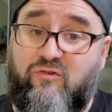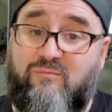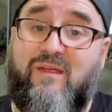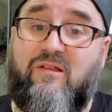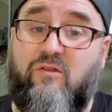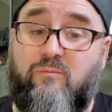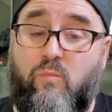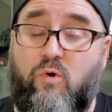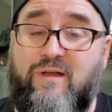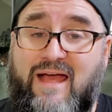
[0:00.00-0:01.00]
it to make it look
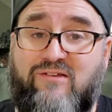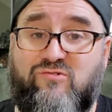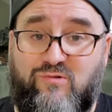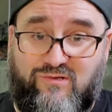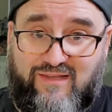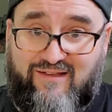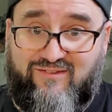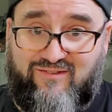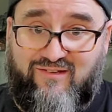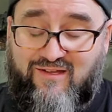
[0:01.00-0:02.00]
more natural and
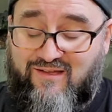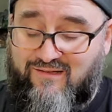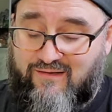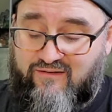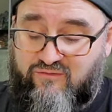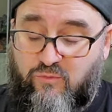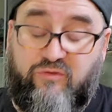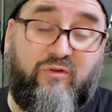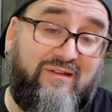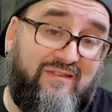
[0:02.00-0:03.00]
less smooth.
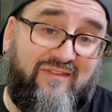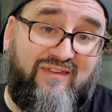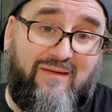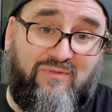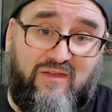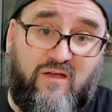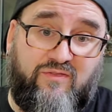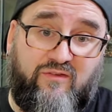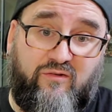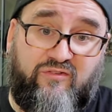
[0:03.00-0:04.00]
So I did the same thing on
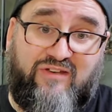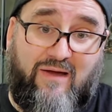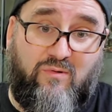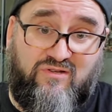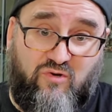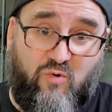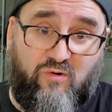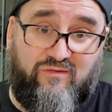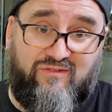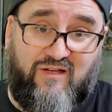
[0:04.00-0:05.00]
the little styrene door
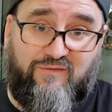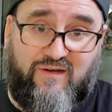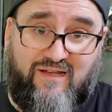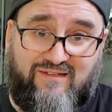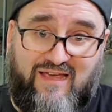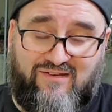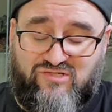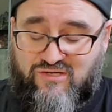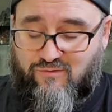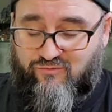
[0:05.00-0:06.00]
and stuff that I
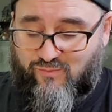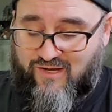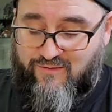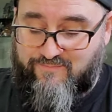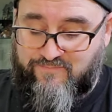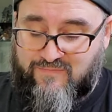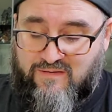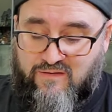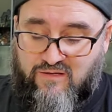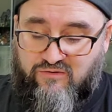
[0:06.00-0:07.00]
attached here as well.
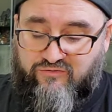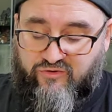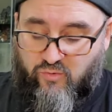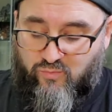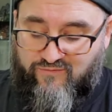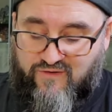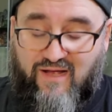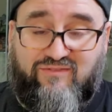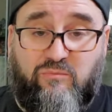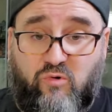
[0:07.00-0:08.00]
So we've
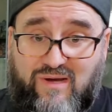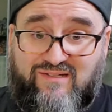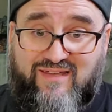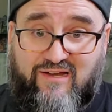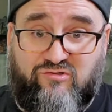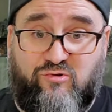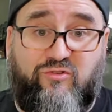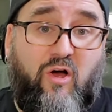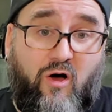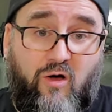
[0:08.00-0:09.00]
got some great
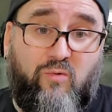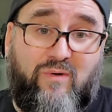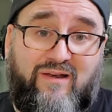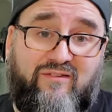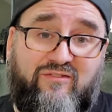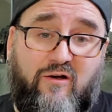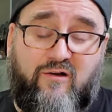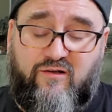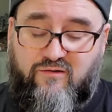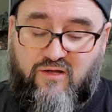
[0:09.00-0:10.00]
textures already
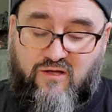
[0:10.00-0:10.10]
started